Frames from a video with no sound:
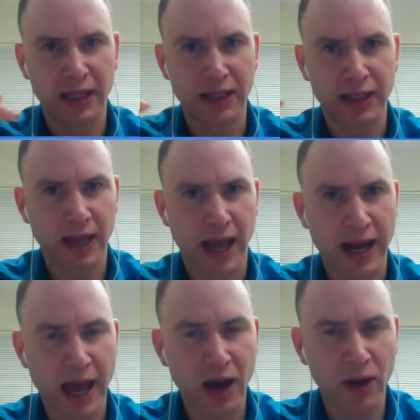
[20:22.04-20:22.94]
and
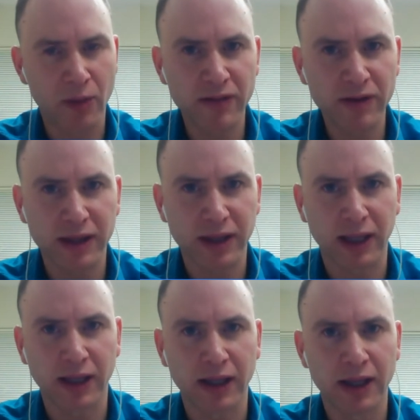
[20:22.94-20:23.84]
help everything
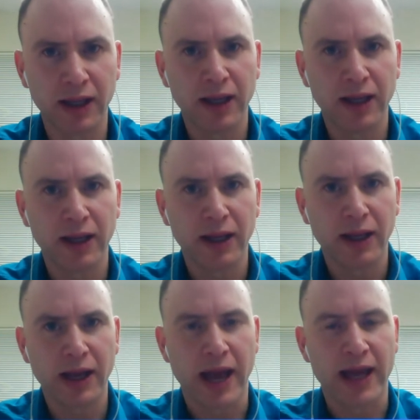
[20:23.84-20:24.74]

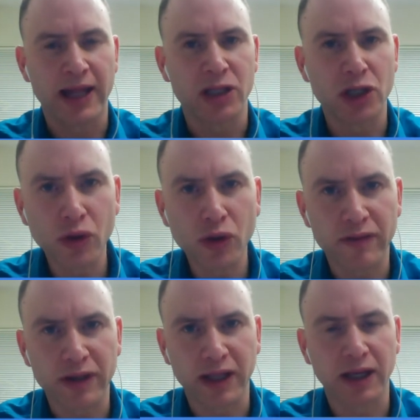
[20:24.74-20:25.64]
and cure
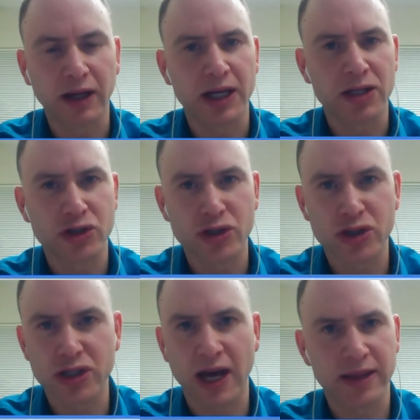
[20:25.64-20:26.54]
everything is just
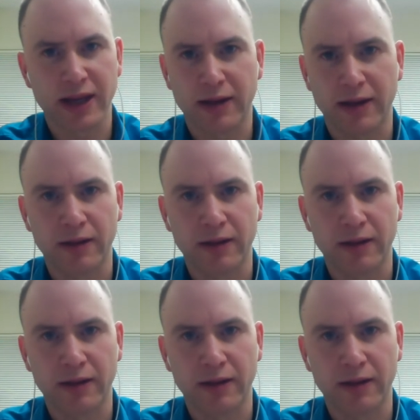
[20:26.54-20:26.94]
not there.